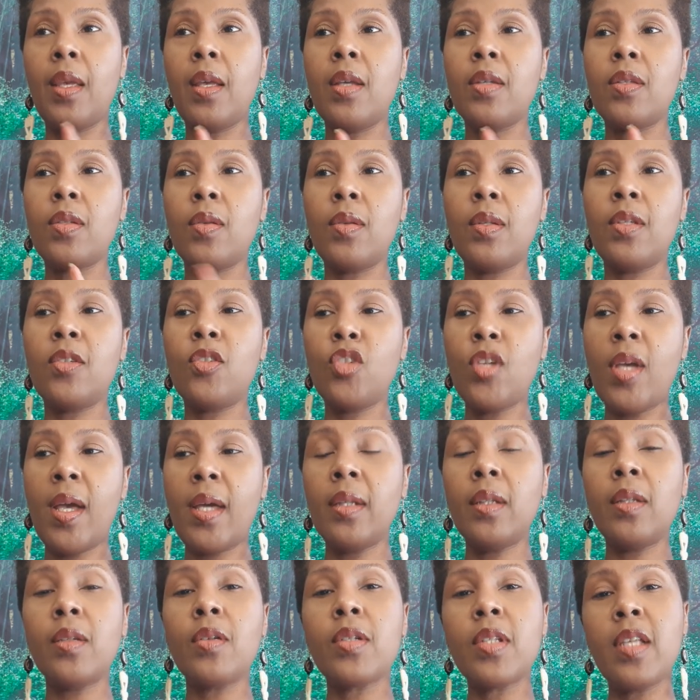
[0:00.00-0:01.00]
So these
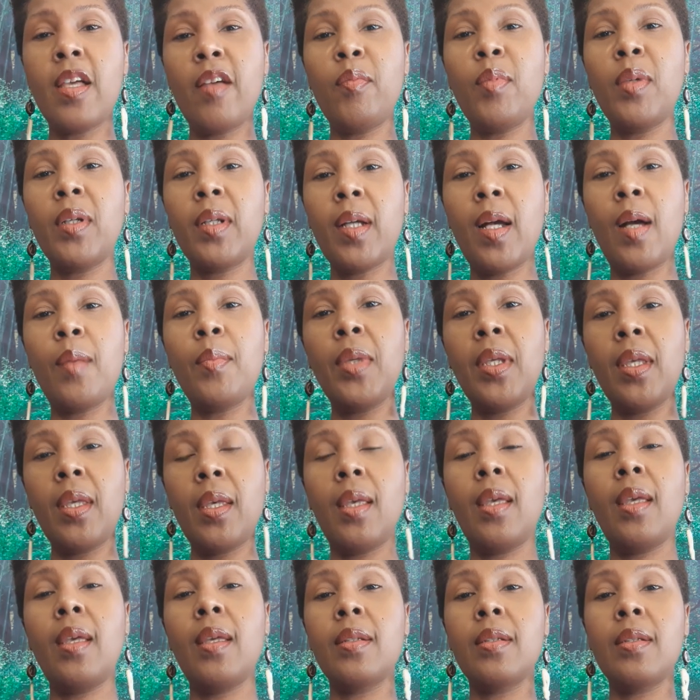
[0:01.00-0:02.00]
channelers have been coming
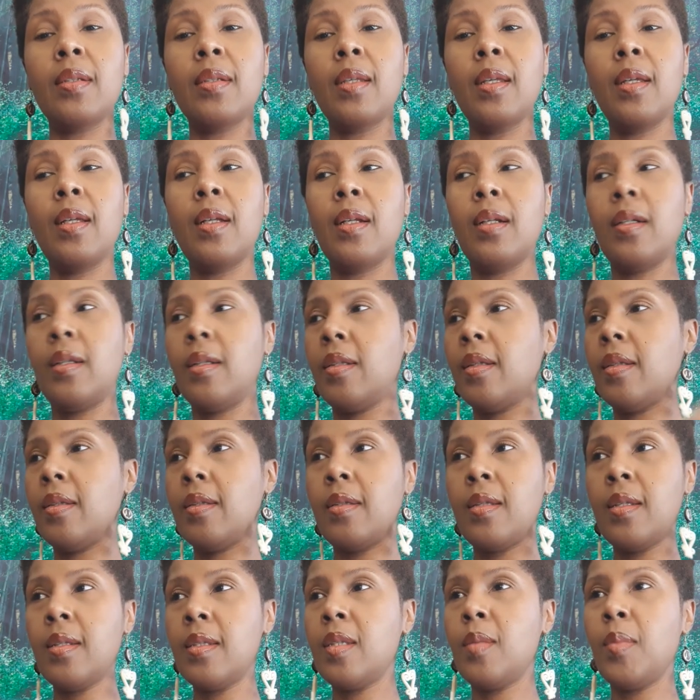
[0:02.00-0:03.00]
in
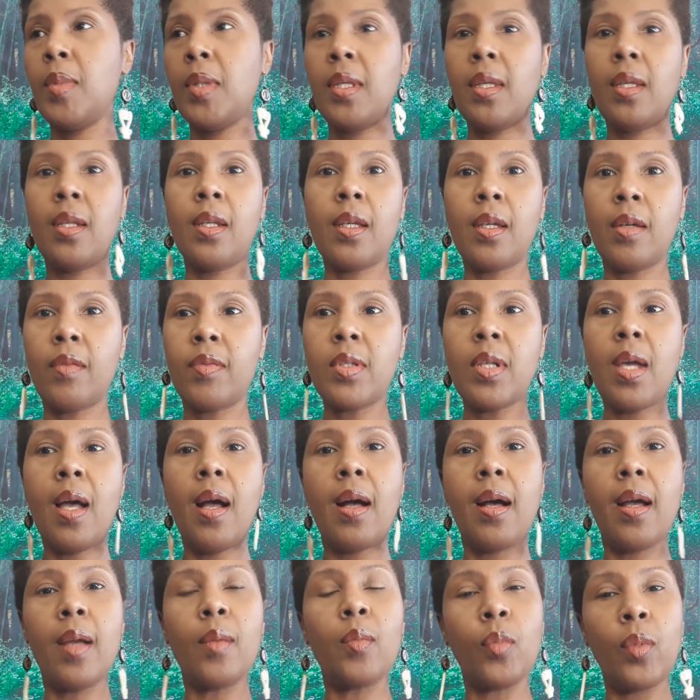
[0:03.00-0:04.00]
since the beginning of
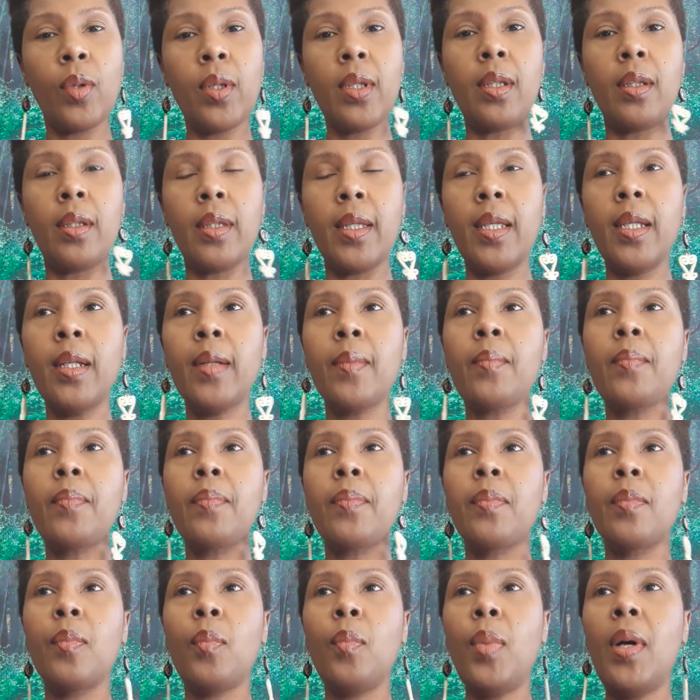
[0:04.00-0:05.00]
time, really.
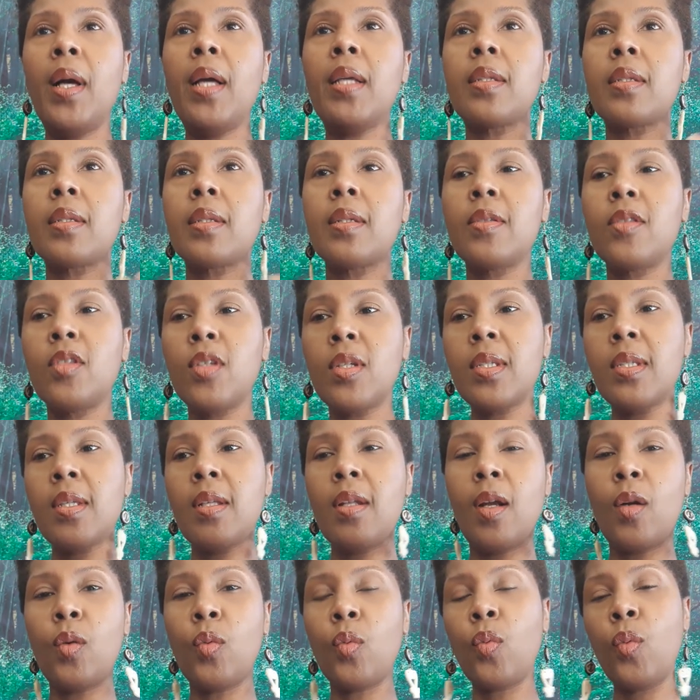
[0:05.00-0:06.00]
But just in
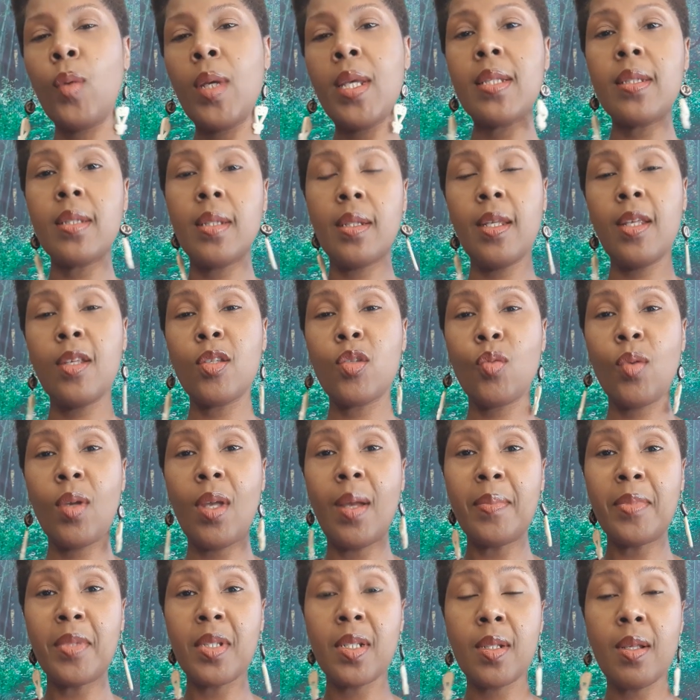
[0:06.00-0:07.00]
our recent history,
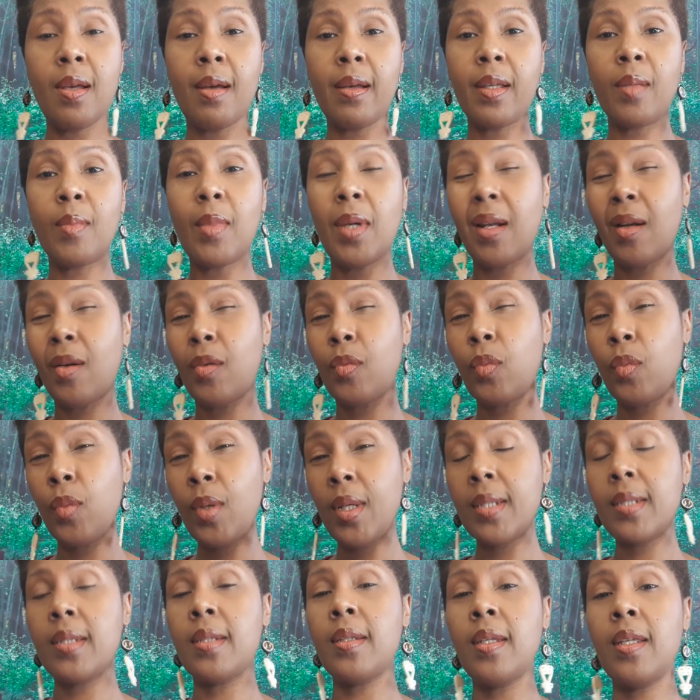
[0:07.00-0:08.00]
I'm just talking about our
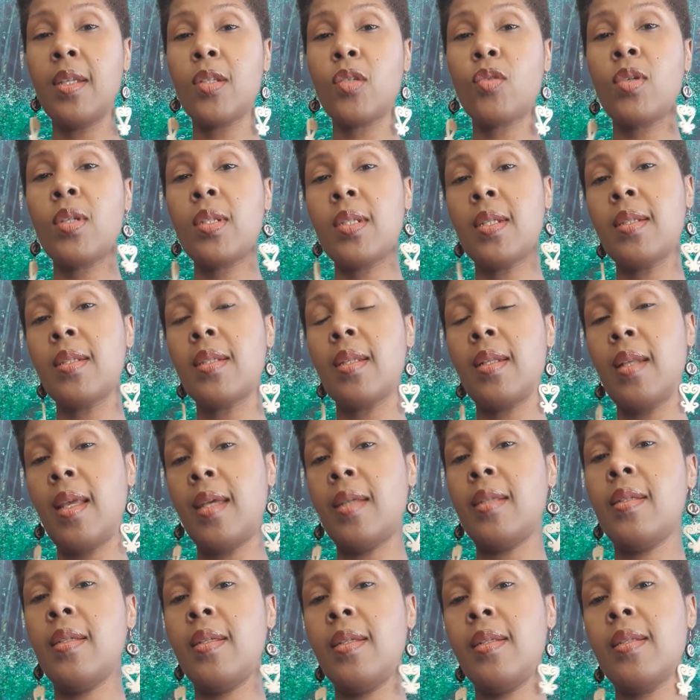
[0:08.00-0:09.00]
recent history since the
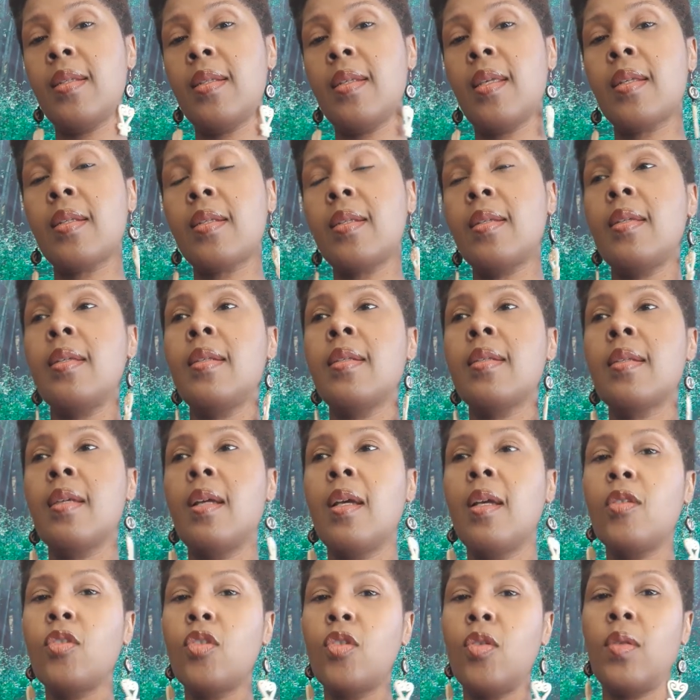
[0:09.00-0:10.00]
1960s
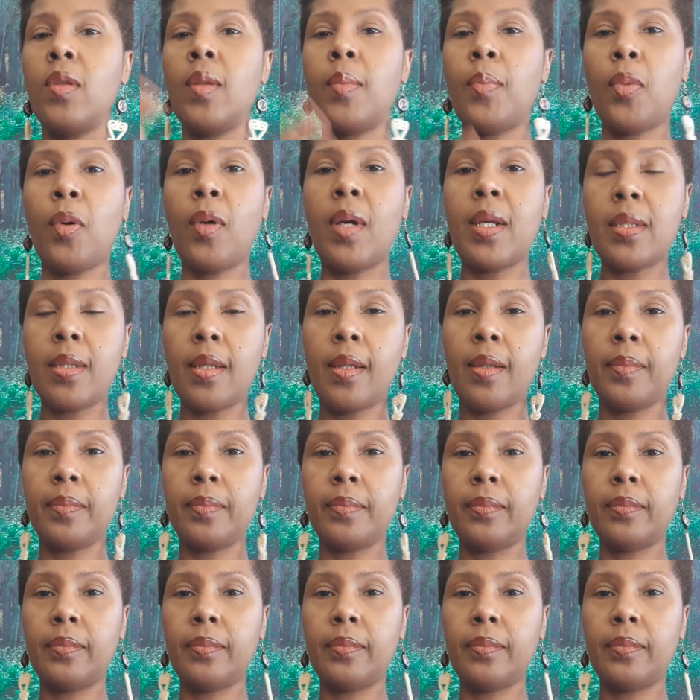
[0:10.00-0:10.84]
to the present.